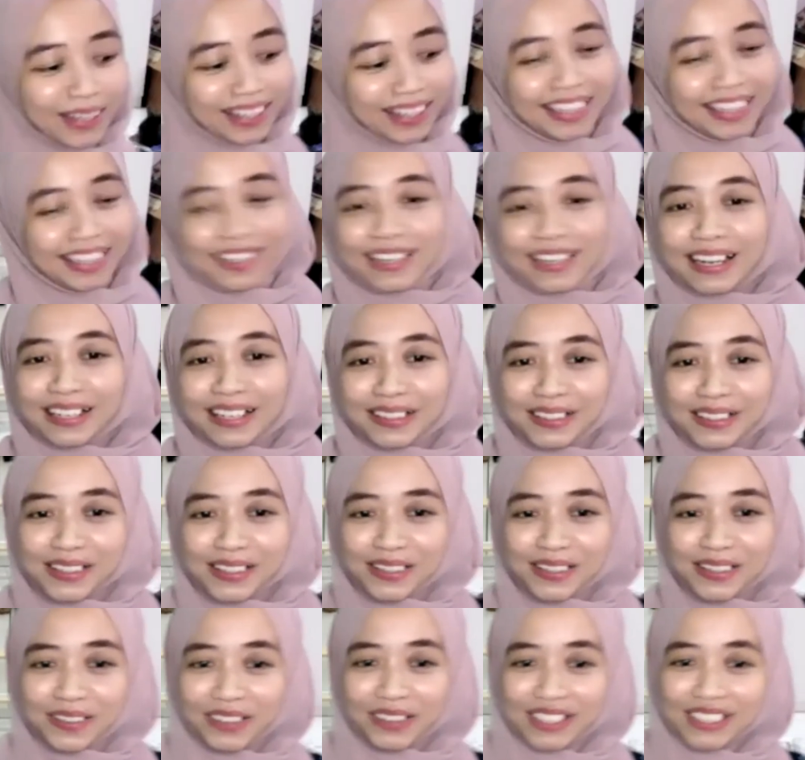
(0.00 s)
kind of like
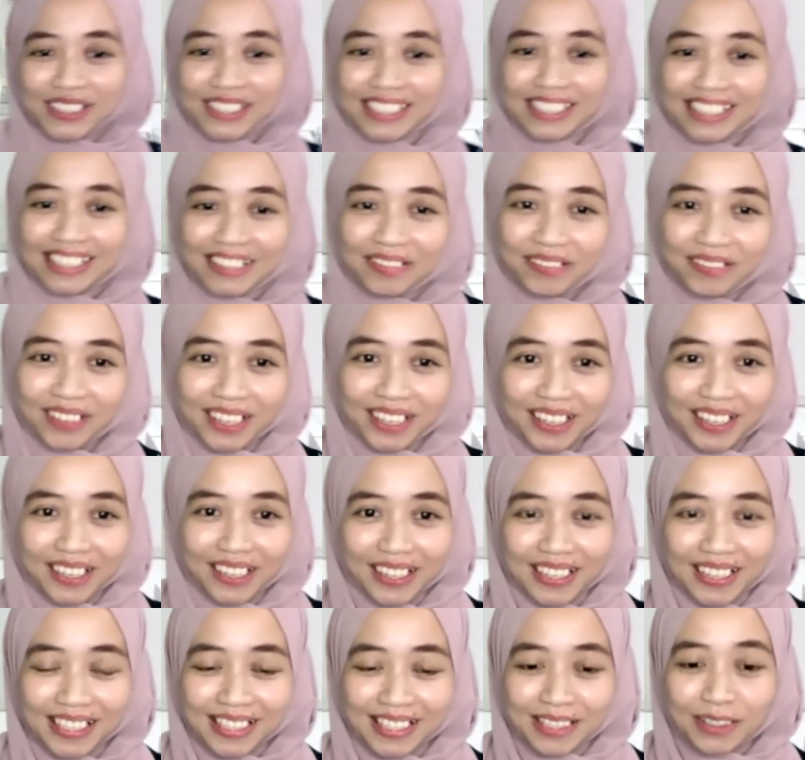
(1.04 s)
this question
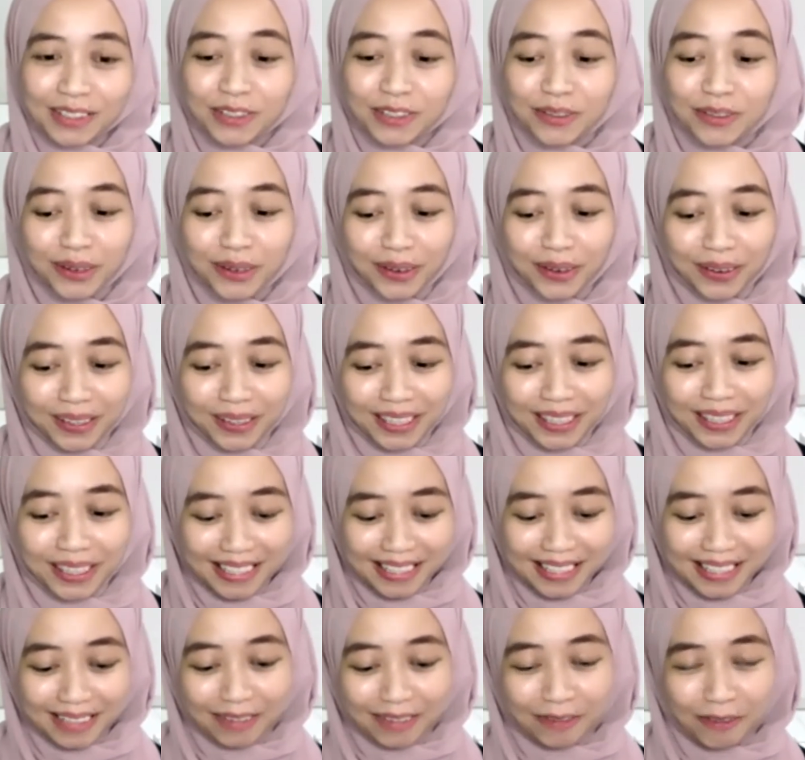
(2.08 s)
because, to be
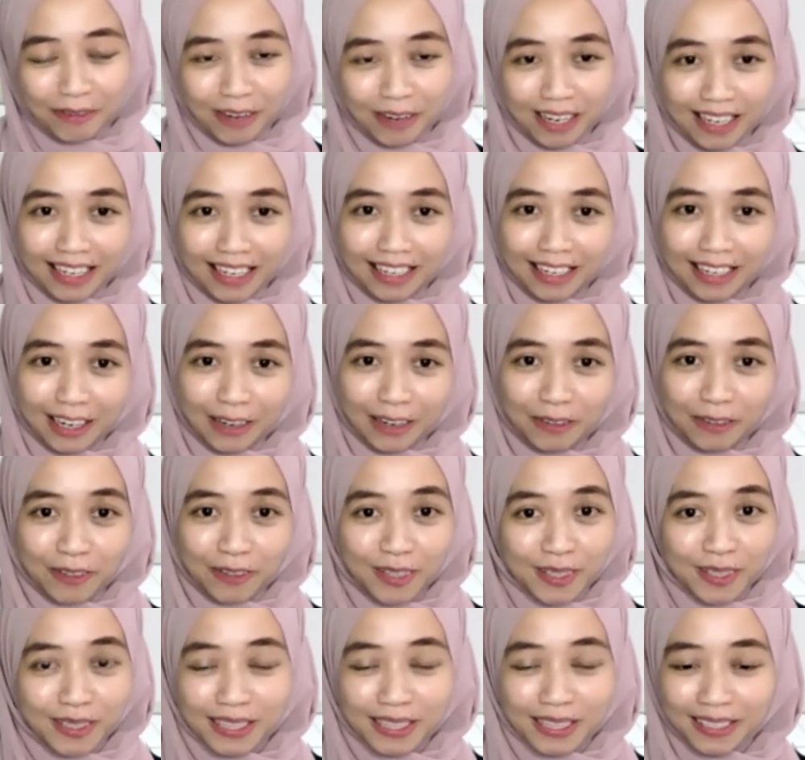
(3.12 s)
honest, when I
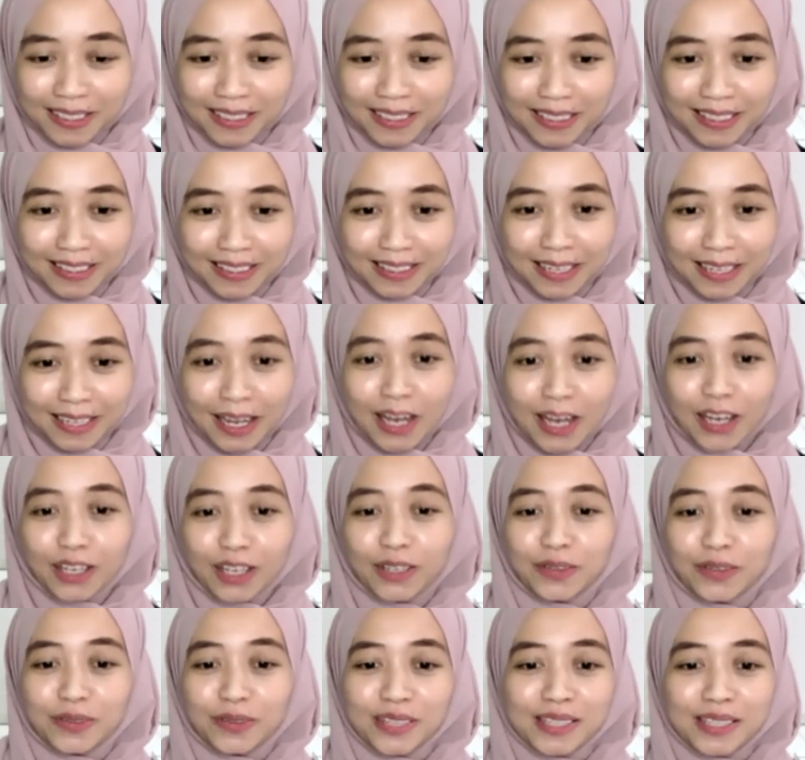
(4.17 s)
first started,
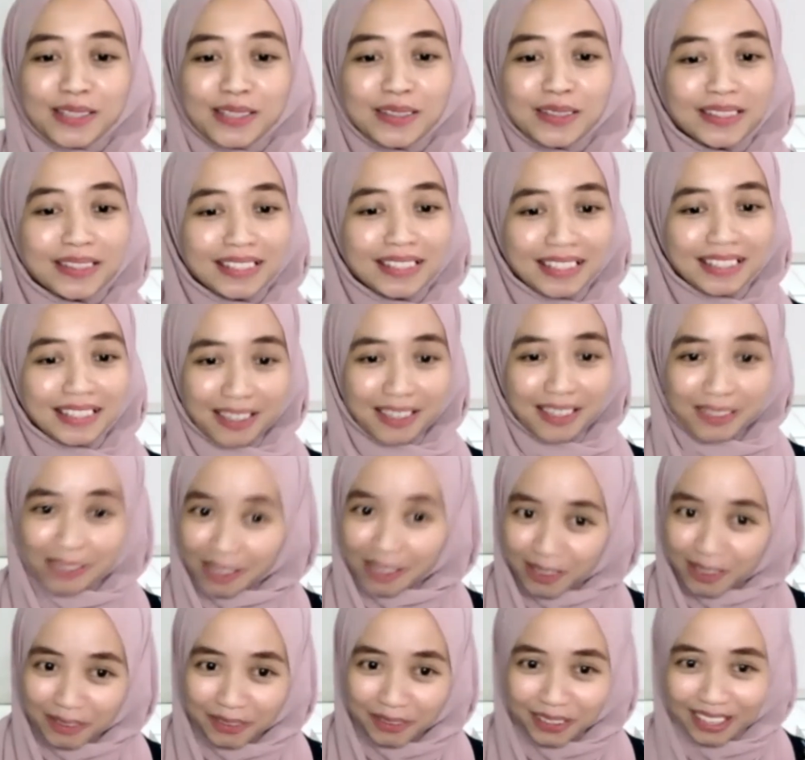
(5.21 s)
it was not
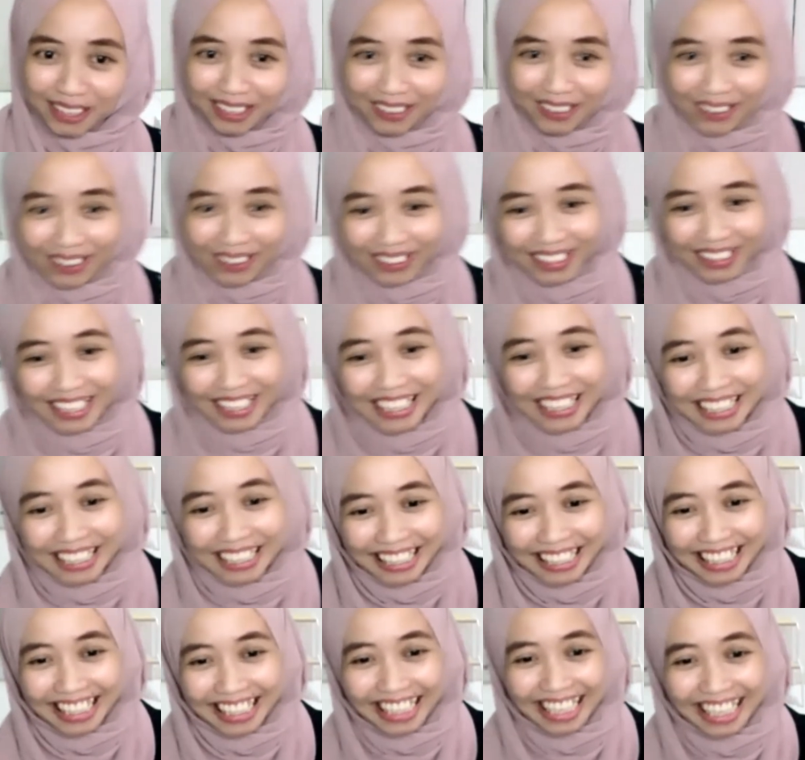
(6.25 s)
successful at all.
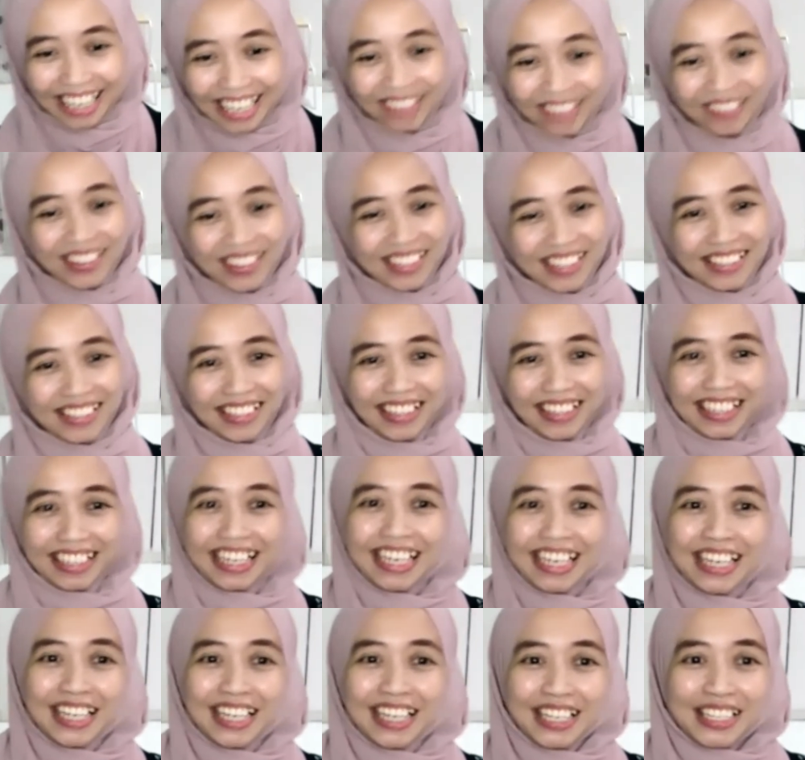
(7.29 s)
It was not.
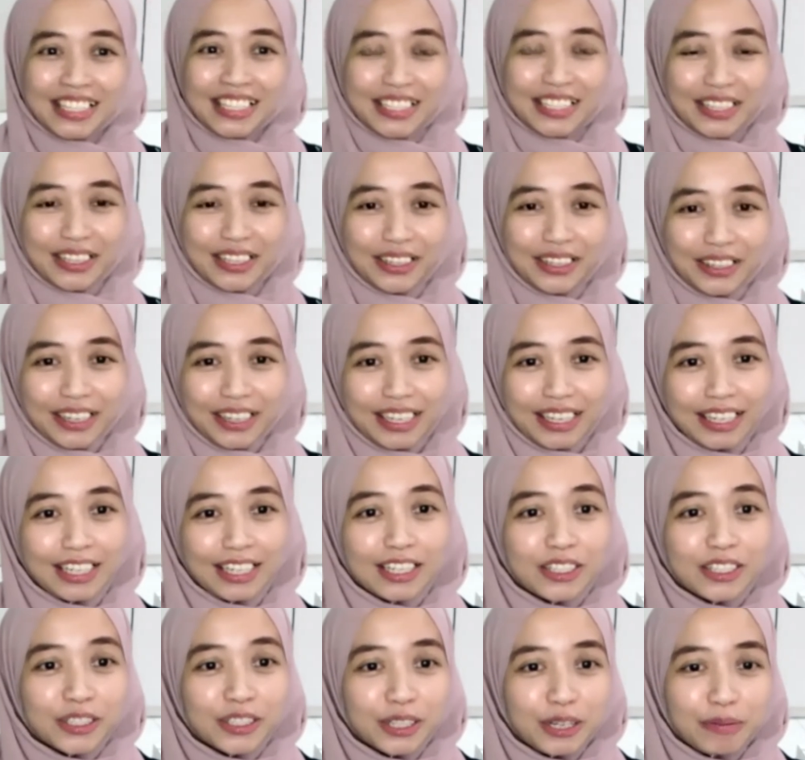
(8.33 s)
So
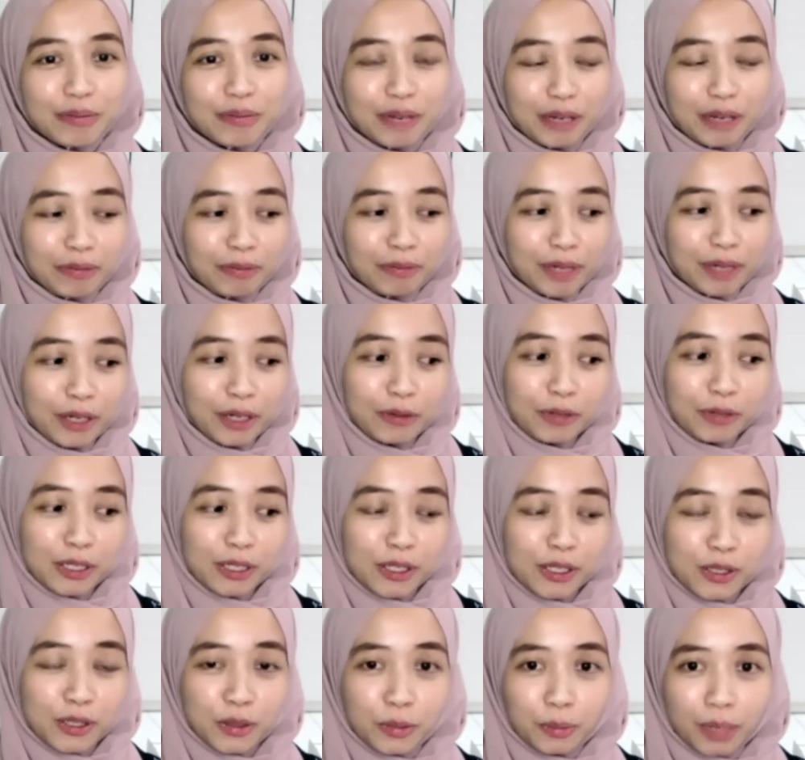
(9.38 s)
initially, my plan
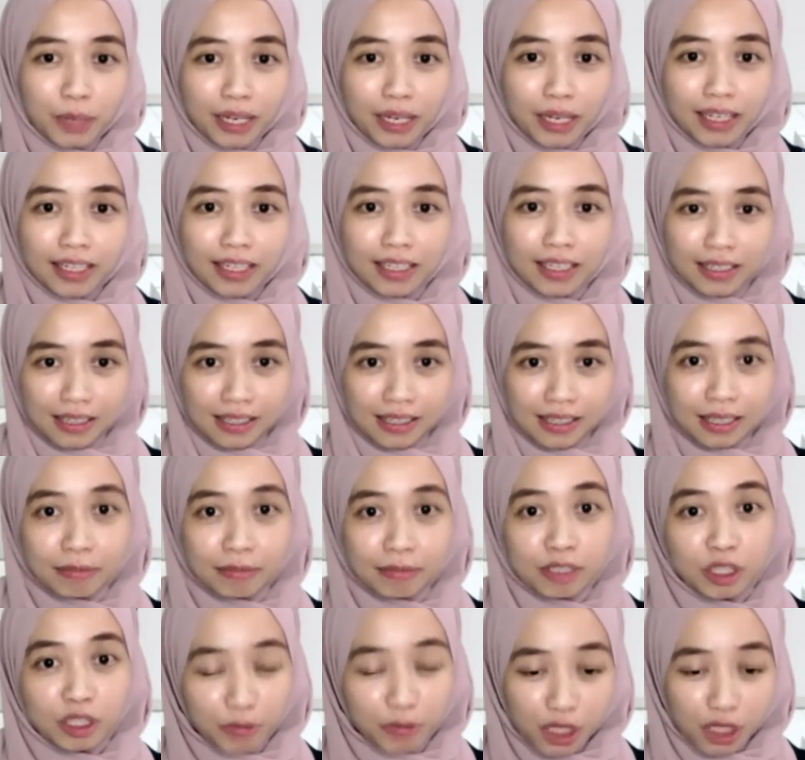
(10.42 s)
was to make a
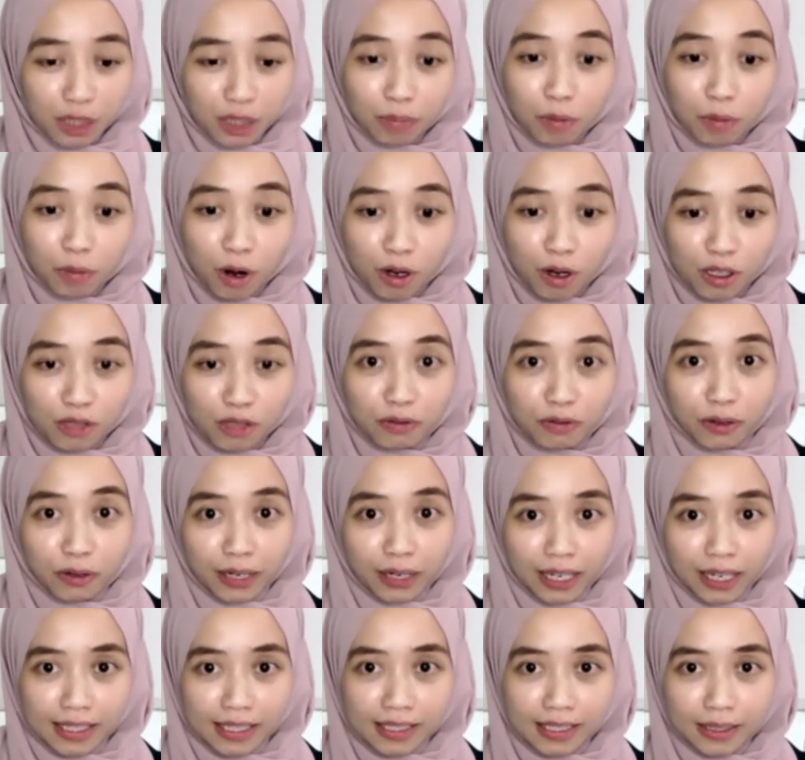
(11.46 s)
subscription box for
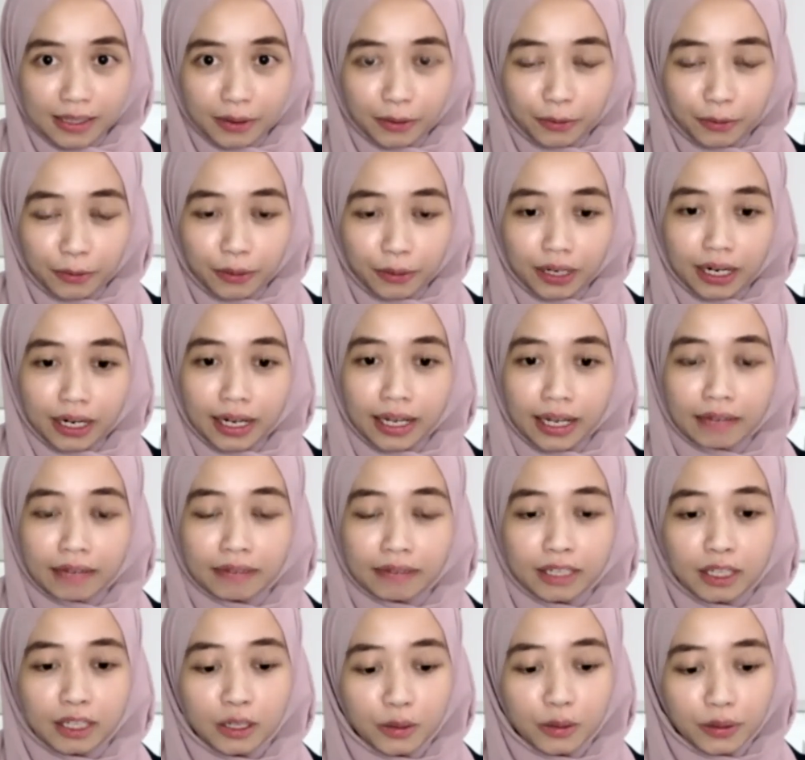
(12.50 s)
cats, where I have
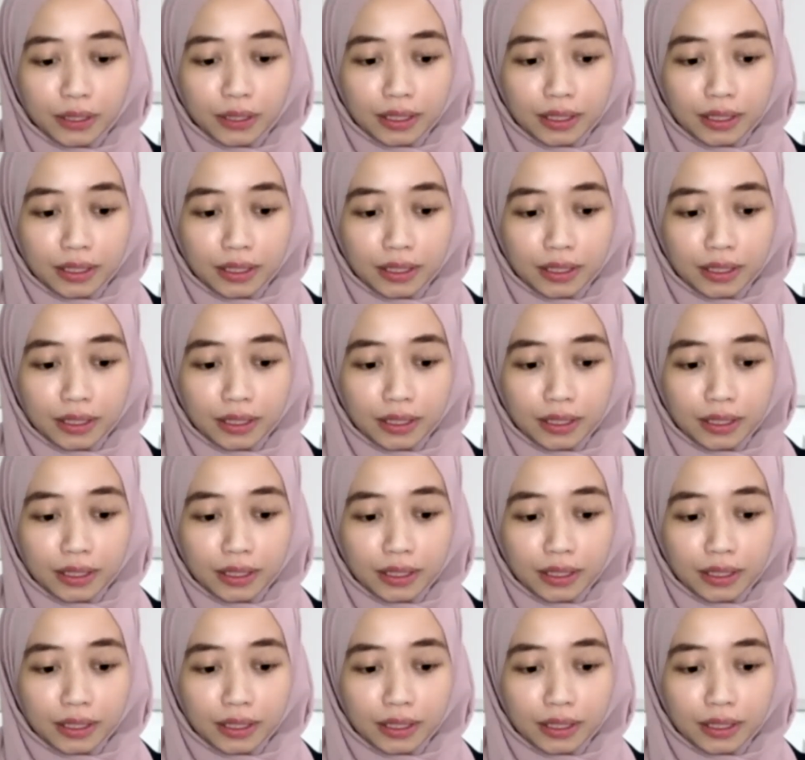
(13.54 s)
included